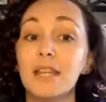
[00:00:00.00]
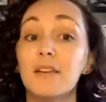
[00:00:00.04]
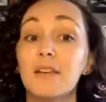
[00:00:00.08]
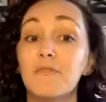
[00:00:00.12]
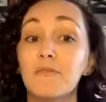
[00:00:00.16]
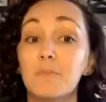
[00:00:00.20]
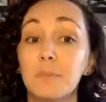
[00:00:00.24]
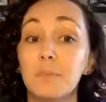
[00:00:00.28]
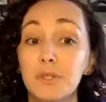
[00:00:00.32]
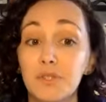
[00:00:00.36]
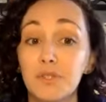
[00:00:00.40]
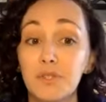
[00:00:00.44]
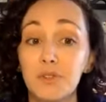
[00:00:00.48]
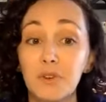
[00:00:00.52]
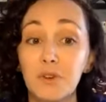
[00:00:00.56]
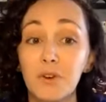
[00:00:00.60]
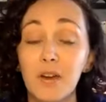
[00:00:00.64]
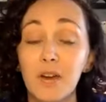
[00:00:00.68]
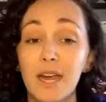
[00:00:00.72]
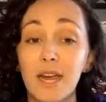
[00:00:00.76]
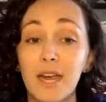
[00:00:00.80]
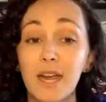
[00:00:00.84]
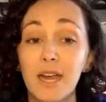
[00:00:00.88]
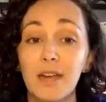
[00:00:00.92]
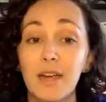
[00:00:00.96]
of
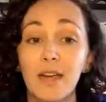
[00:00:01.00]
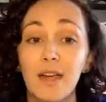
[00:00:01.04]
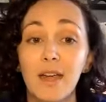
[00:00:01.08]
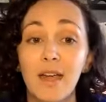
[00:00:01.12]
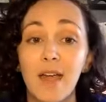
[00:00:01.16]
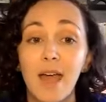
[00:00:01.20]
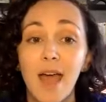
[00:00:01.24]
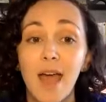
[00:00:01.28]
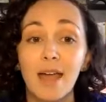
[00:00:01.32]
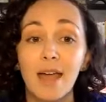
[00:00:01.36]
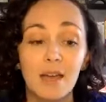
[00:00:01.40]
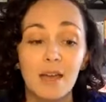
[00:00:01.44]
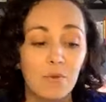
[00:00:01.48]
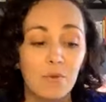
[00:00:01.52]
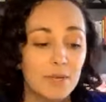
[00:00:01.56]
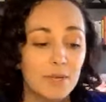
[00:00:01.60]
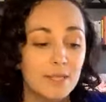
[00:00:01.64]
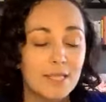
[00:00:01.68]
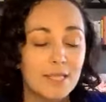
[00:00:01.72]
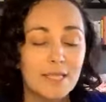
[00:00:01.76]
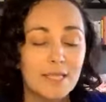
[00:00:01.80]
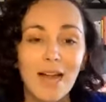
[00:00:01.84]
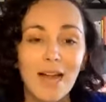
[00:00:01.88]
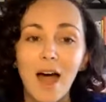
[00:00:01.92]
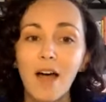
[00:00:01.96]
Missouri. And it
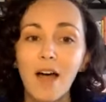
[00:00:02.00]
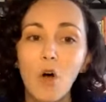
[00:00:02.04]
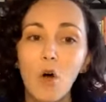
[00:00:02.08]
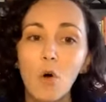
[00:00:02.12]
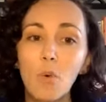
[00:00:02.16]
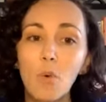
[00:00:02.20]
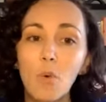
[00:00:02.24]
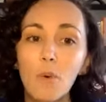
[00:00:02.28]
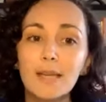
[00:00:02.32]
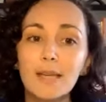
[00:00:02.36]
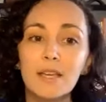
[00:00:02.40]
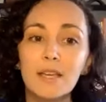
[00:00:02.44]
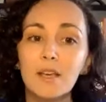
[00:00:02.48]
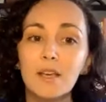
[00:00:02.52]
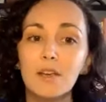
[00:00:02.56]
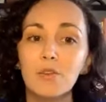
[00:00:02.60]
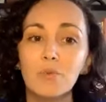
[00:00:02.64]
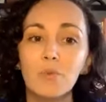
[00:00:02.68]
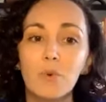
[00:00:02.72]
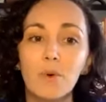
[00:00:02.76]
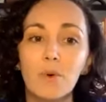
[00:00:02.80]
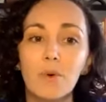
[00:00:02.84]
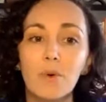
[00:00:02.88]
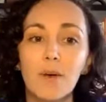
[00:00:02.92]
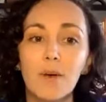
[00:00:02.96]
was not always
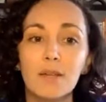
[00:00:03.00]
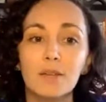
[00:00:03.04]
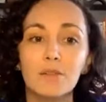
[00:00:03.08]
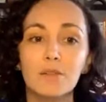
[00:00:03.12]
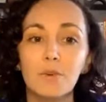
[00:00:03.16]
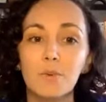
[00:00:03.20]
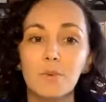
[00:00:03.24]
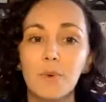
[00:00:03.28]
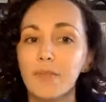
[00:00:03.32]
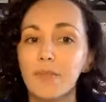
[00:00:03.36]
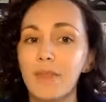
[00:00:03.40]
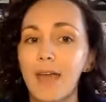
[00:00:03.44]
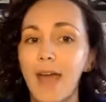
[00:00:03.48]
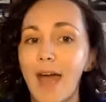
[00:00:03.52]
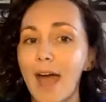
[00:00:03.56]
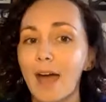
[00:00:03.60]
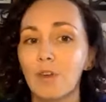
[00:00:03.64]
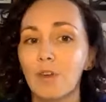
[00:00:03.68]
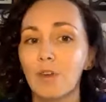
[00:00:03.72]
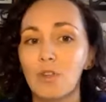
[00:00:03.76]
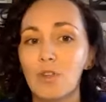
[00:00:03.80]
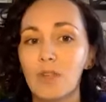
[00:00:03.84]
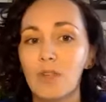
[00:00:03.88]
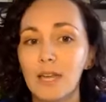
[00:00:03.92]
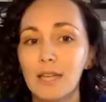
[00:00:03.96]
congruent to what they
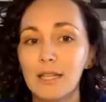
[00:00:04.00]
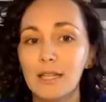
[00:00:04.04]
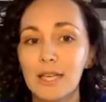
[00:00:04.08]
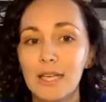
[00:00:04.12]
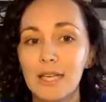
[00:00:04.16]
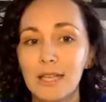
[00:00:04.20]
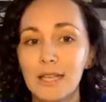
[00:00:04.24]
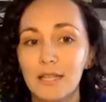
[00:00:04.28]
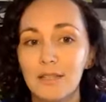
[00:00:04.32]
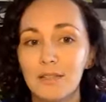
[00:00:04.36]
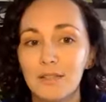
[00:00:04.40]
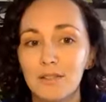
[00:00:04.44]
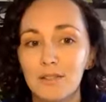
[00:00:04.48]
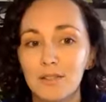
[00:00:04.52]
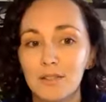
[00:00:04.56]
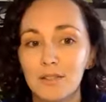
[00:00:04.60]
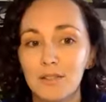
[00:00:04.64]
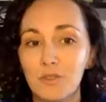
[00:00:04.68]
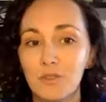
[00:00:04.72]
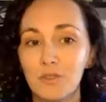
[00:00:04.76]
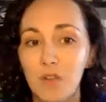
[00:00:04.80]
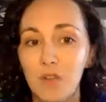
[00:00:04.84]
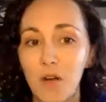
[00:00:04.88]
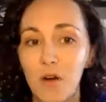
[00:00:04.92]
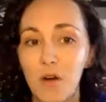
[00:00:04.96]
actually needed to
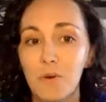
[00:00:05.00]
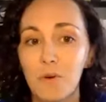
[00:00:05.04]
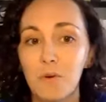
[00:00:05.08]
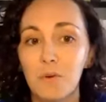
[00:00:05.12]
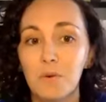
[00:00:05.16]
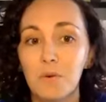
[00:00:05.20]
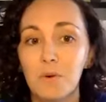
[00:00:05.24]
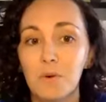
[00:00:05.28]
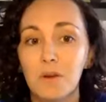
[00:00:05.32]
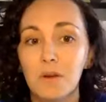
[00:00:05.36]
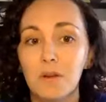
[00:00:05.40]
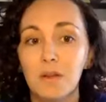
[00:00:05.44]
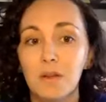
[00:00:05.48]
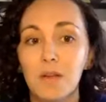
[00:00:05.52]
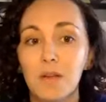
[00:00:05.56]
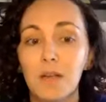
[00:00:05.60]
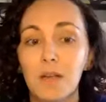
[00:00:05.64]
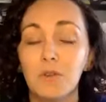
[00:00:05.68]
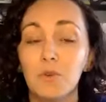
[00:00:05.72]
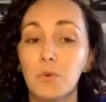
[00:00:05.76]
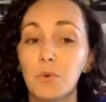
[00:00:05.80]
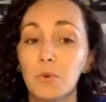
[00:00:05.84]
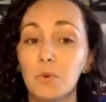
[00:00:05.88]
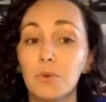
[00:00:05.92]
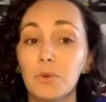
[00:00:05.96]
know
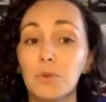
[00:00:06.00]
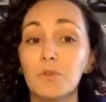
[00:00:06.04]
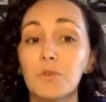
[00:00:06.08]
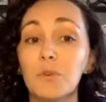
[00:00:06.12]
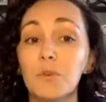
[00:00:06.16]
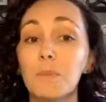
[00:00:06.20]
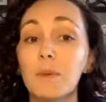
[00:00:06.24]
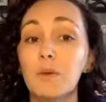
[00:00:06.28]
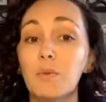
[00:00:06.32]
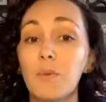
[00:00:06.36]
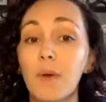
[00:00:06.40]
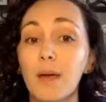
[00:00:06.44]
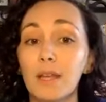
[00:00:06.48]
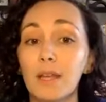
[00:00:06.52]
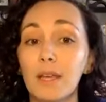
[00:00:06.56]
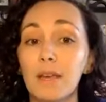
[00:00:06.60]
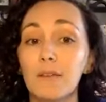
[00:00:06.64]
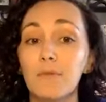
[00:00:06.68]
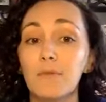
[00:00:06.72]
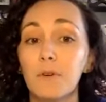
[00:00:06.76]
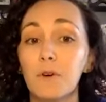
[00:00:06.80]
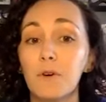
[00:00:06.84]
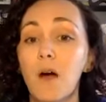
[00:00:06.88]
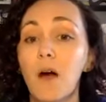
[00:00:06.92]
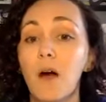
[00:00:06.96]
in order to be ready
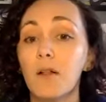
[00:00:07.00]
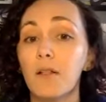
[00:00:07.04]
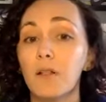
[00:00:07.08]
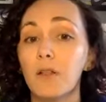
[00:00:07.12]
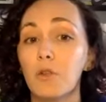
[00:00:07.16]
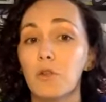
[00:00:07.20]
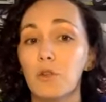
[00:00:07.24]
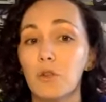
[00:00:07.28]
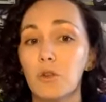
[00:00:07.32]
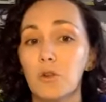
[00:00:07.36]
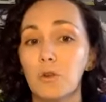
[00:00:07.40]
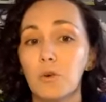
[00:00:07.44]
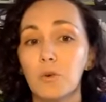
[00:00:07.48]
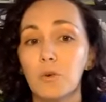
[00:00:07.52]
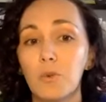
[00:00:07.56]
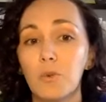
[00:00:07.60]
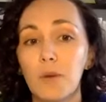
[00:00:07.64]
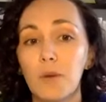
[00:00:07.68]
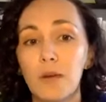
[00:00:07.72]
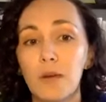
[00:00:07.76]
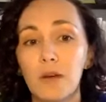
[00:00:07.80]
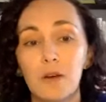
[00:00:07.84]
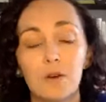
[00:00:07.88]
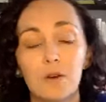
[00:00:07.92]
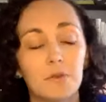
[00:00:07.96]
for college and
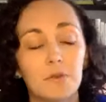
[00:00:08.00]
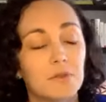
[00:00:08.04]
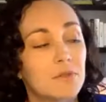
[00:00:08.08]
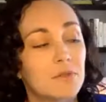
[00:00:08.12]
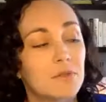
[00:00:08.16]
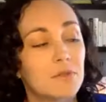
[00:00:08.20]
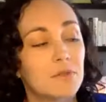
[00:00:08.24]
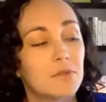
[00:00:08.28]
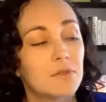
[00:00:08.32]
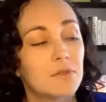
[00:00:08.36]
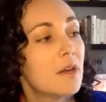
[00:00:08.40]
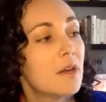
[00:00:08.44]
careers.